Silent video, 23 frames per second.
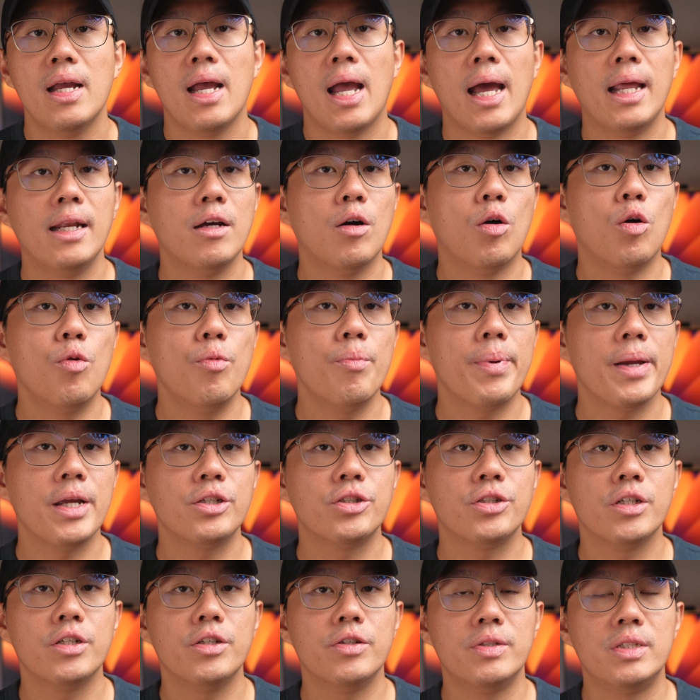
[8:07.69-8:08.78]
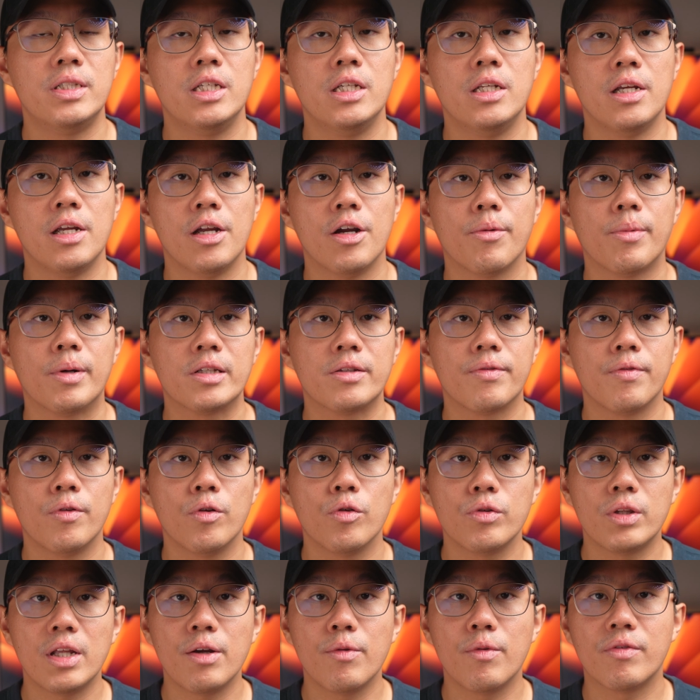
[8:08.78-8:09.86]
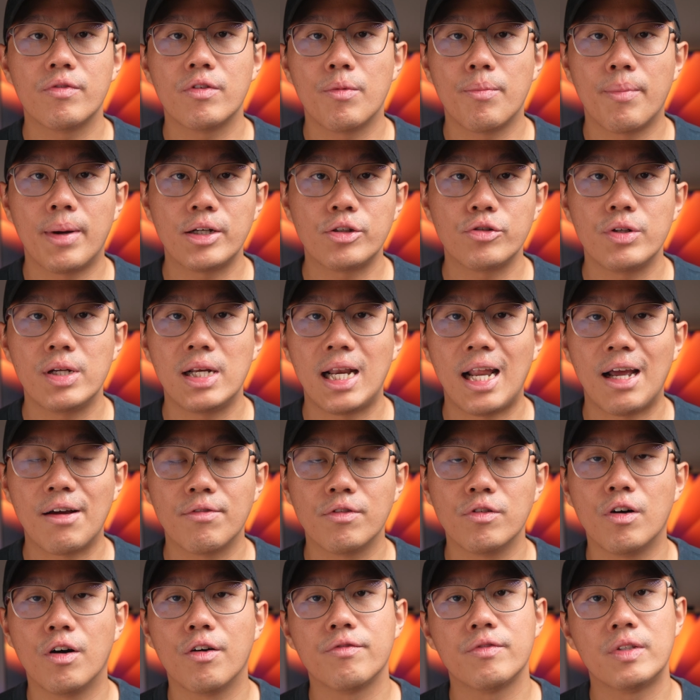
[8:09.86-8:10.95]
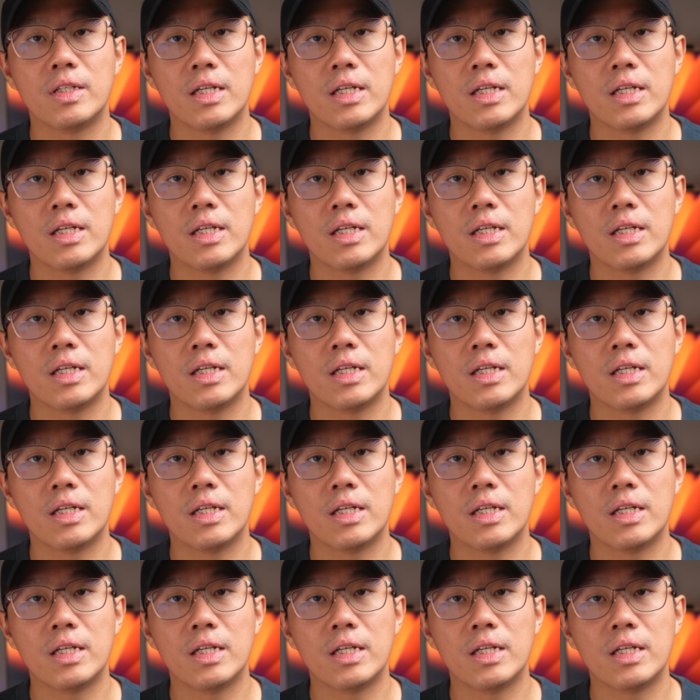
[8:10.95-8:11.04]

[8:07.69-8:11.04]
And the homepage here, you see the earbuds floating with the battery level of